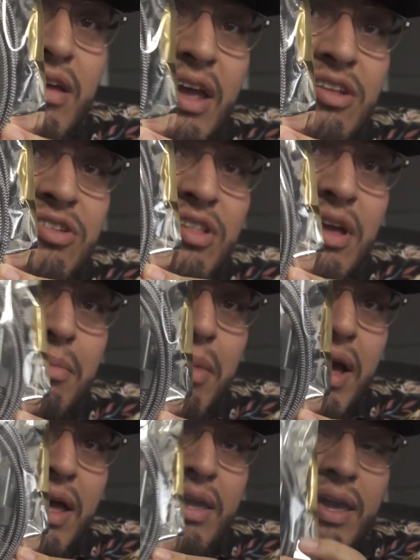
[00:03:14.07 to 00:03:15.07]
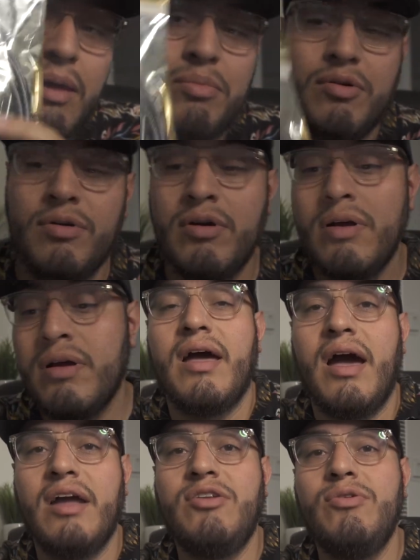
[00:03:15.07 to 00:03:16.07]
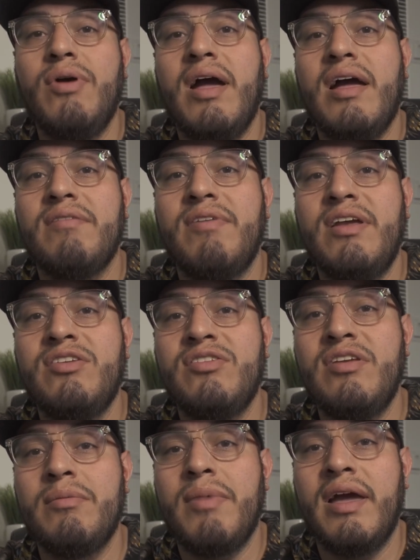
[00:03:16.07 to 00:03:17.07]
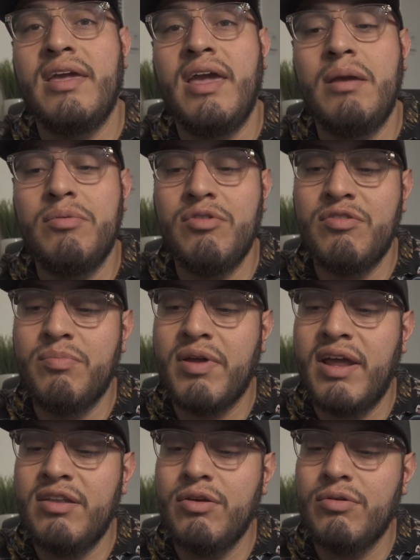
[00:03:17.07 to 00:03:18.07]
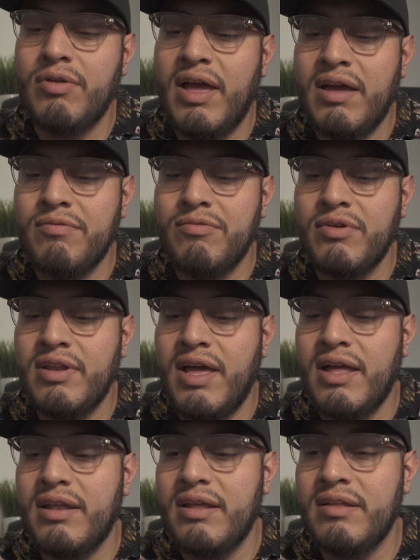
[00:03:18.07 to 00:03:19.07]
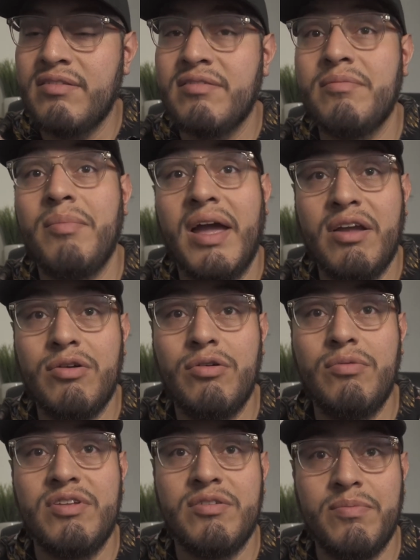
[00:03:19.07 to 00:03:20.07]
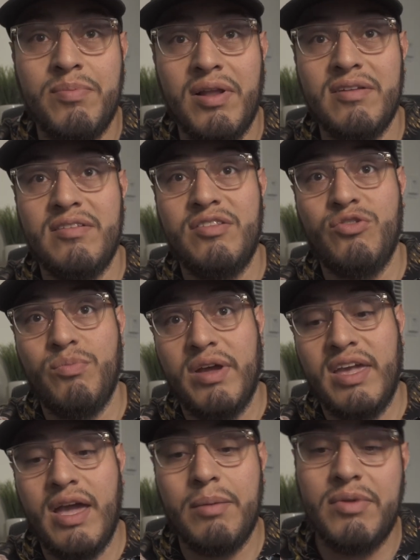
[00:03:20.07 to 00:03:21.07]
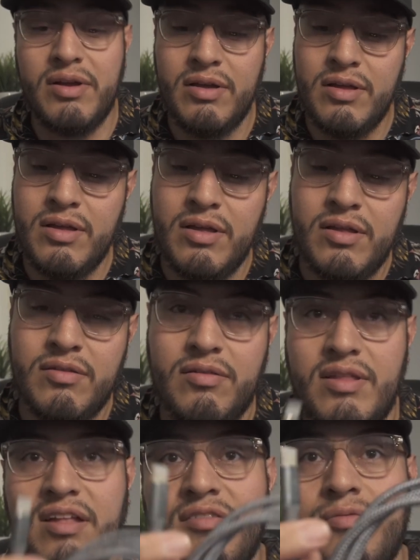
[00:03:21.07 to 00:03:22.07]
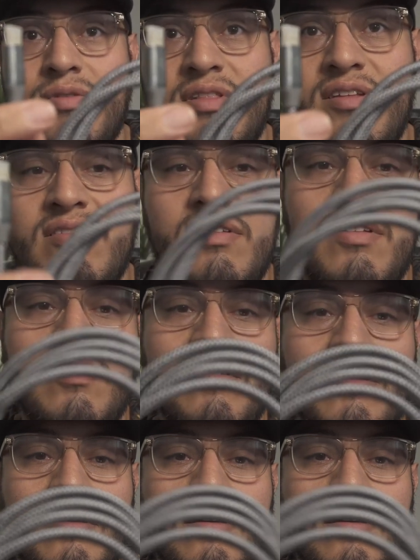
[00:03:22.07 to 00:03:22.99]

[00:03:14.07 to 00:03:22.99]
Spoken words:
HDMI cable. I do have HDMI cables, but I don't have one that is micro, which plugs into my camera. So that's what this is,